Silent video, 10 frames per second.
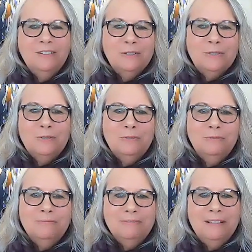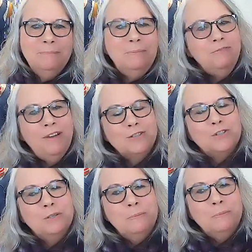also a bit
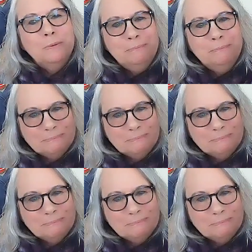fashionable.